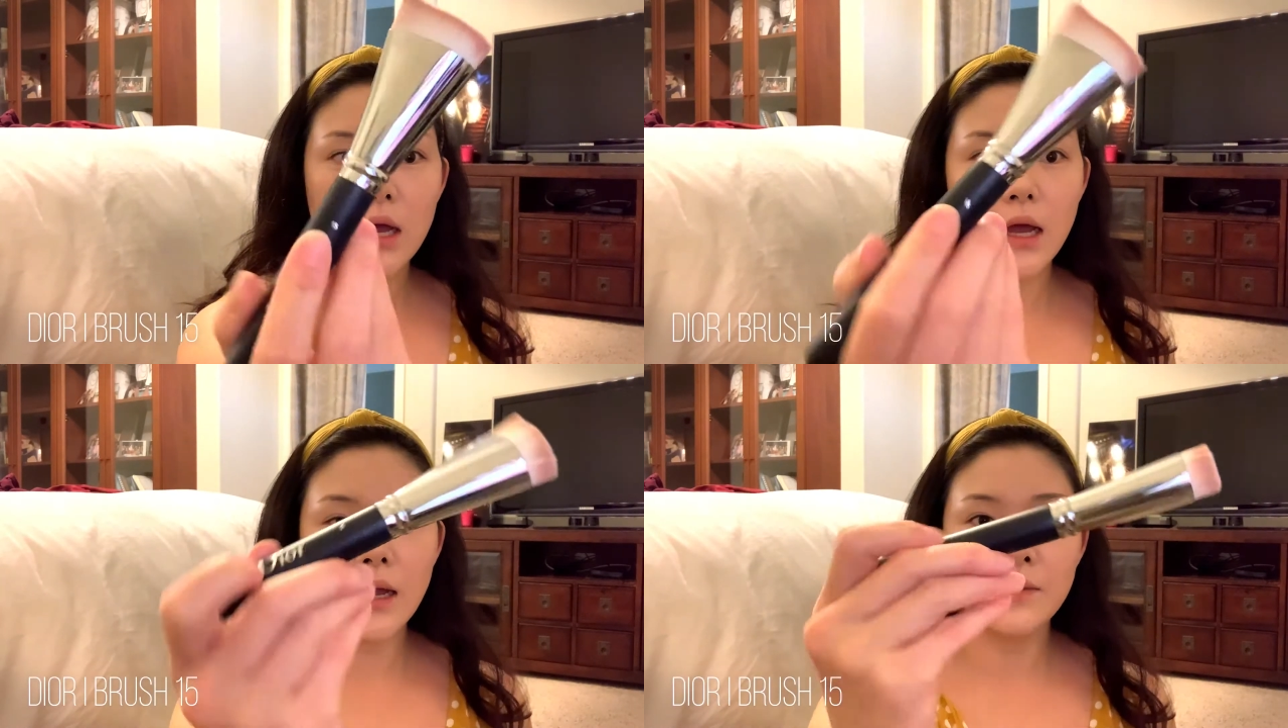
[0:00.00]

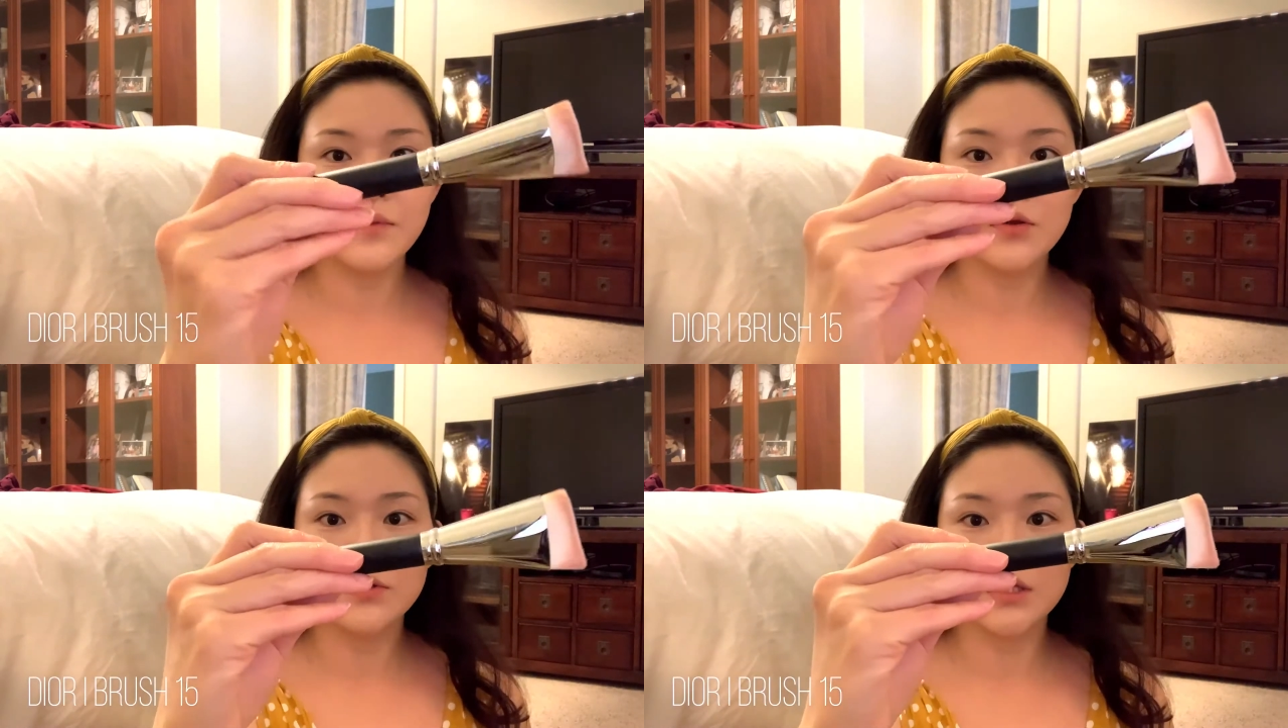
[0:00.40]

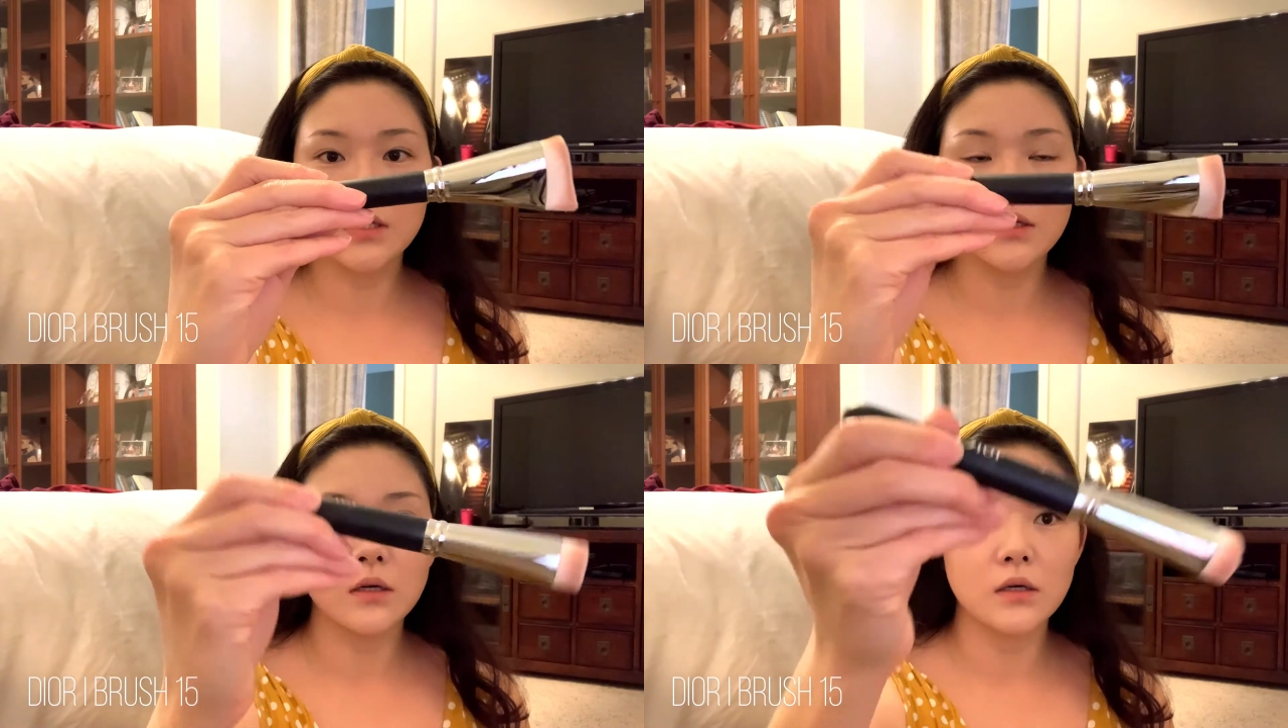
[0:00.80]
I'm
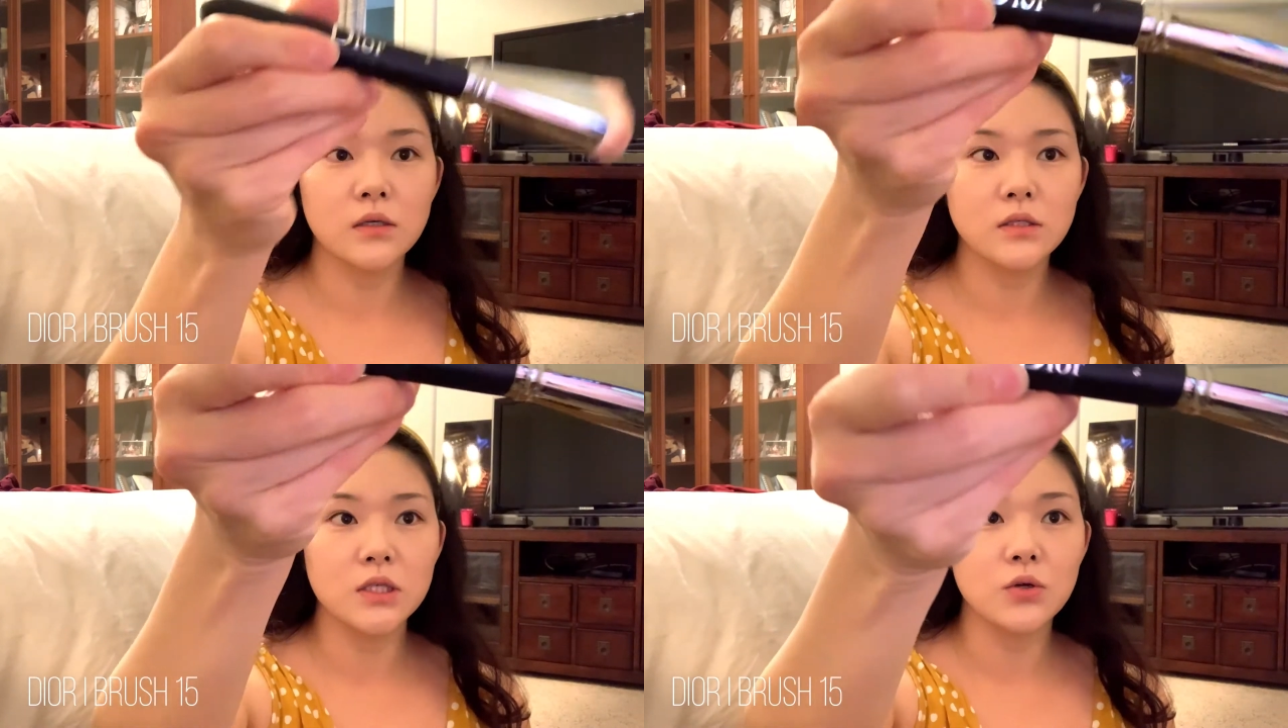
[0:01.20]
using
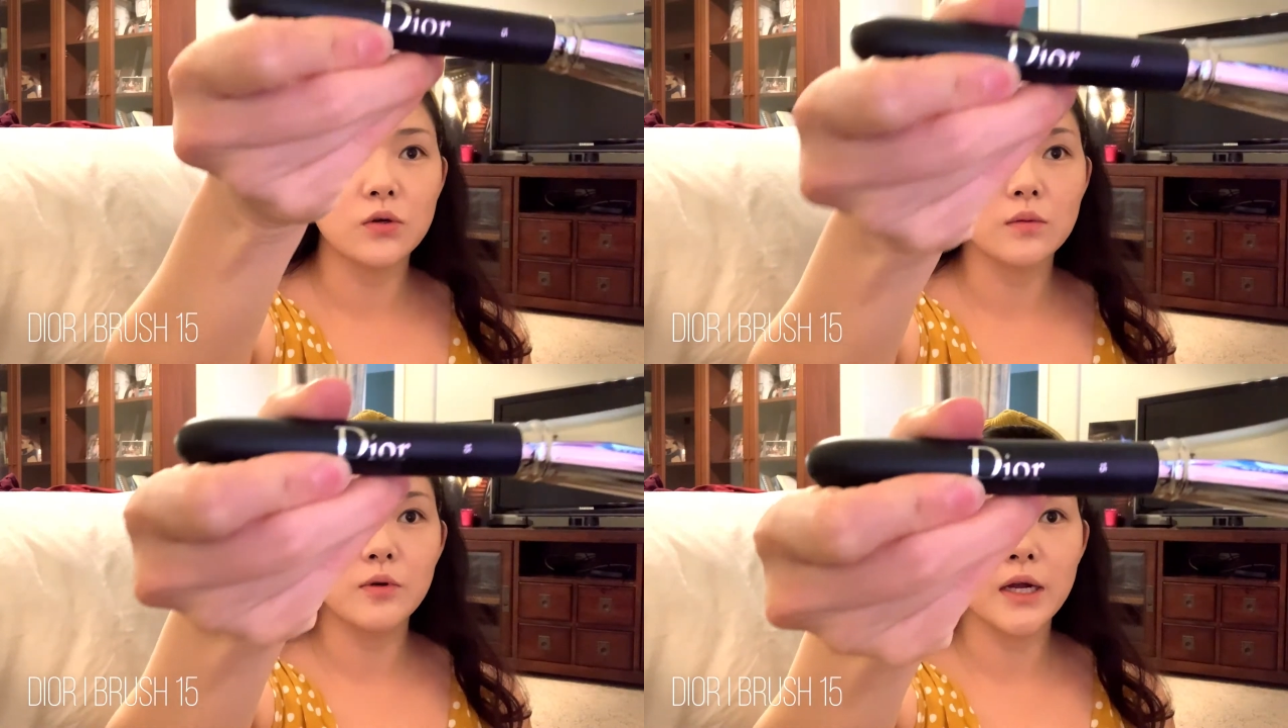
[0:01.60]
a
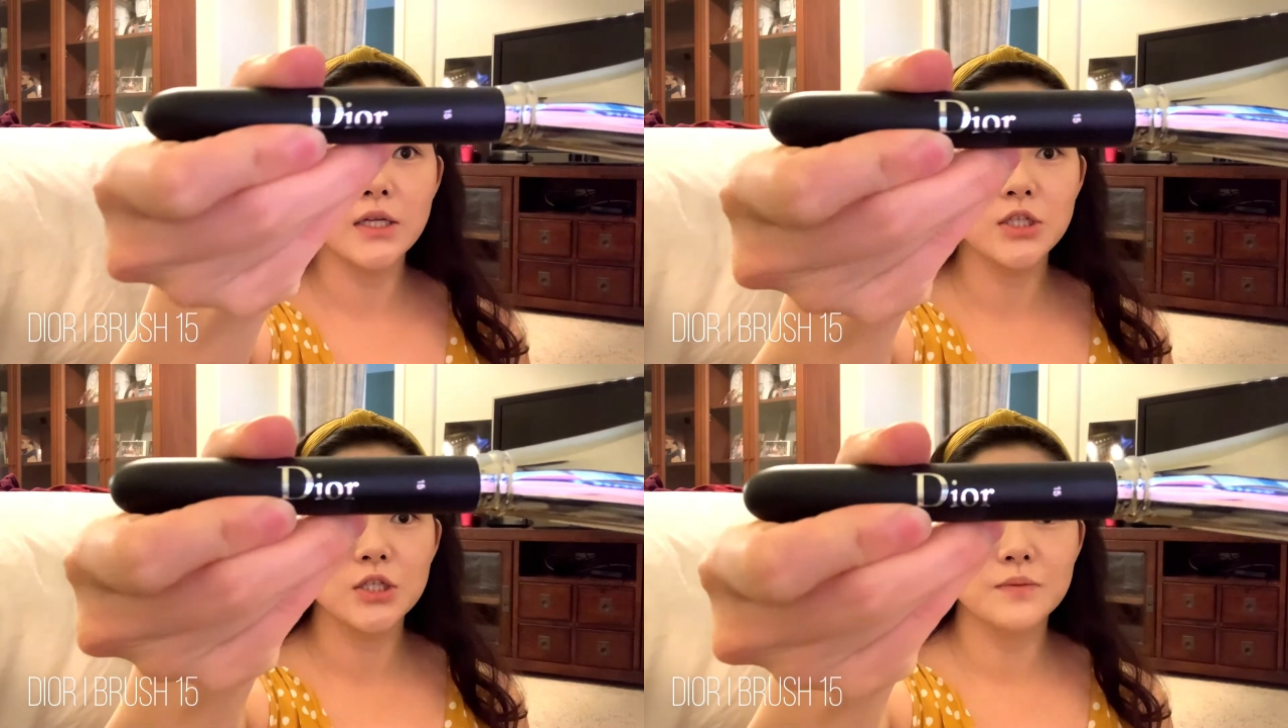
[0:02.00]
Dior
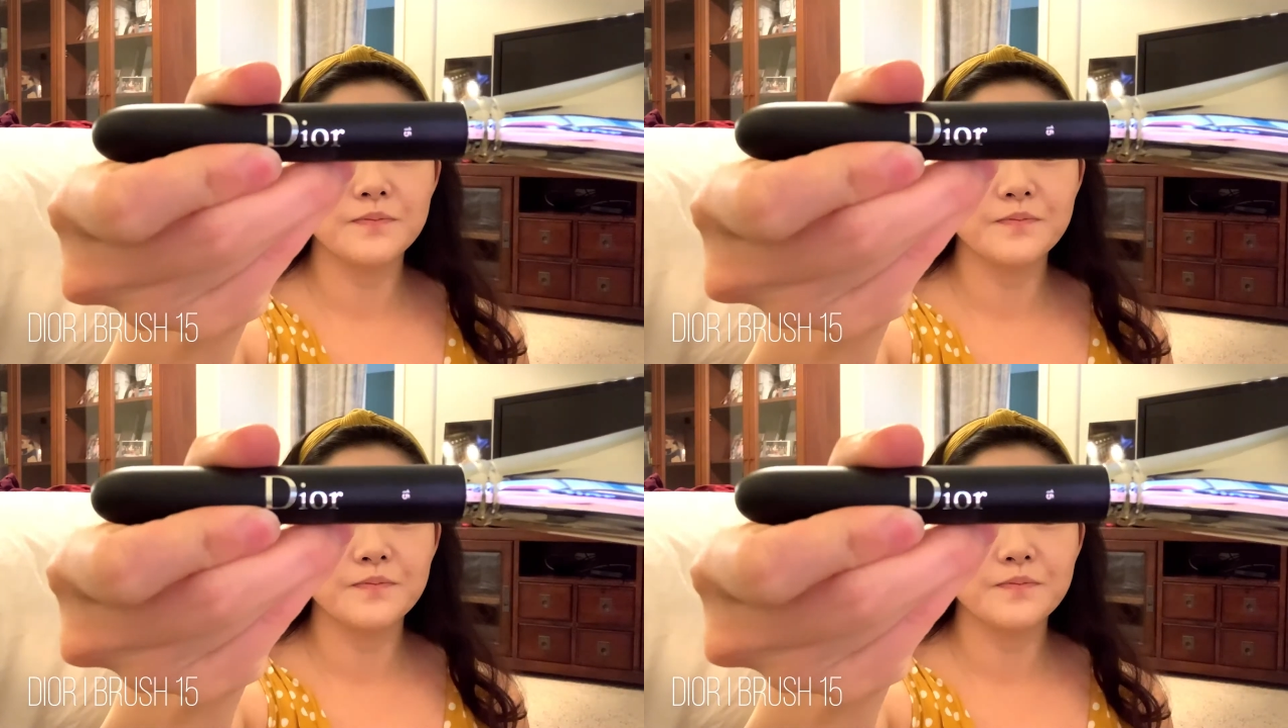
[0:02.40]
brush.